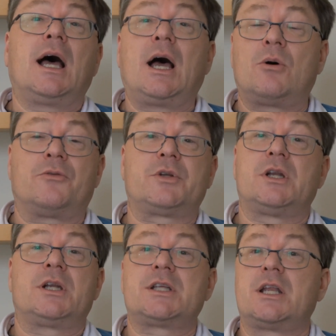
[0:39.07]
How
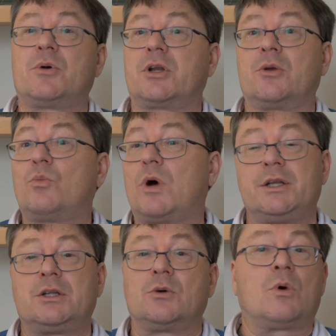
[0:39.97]
often does anybody
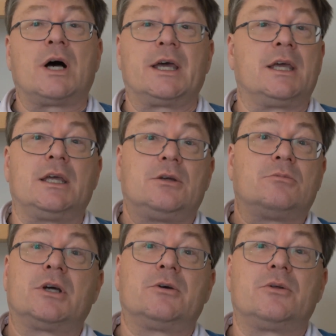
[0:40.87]
wonder why,
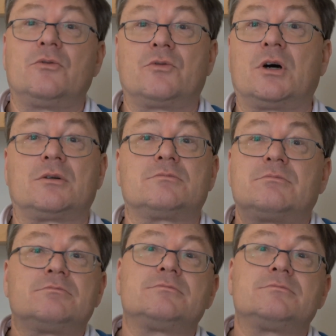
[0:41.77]
you know, you've got